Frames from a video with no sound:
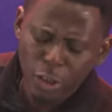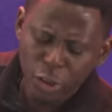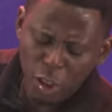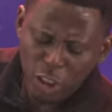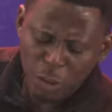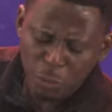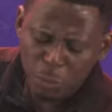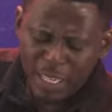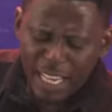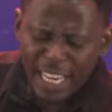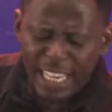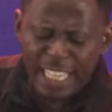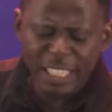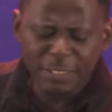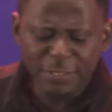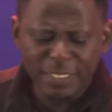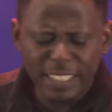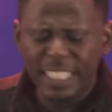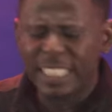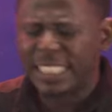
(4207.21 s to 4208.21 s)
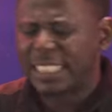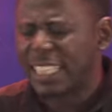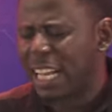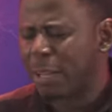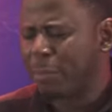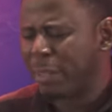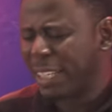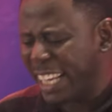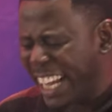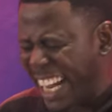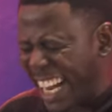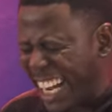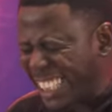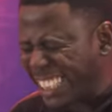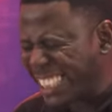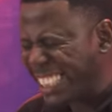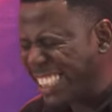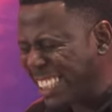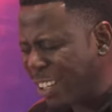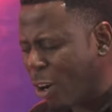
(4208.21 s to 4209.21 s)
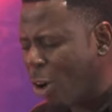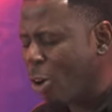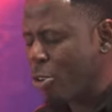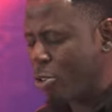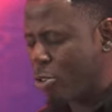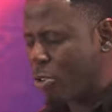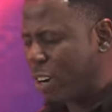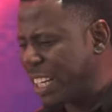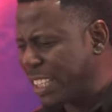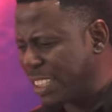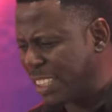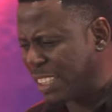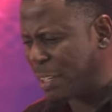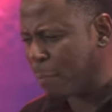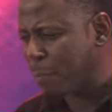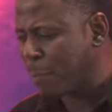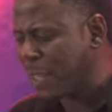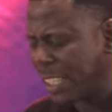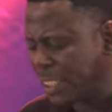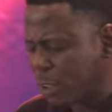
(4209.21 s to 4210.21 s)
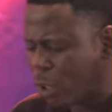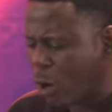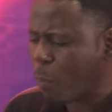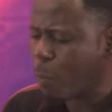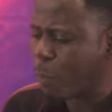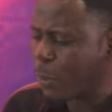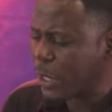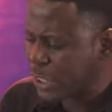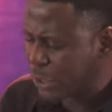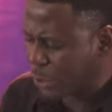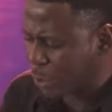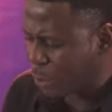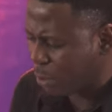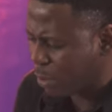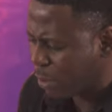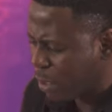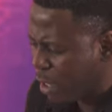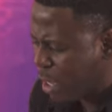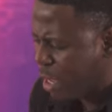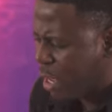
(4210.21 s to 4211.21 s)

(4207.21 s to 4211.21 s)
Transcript: George Muller lived in a time in the 1800s in a place called Bristol.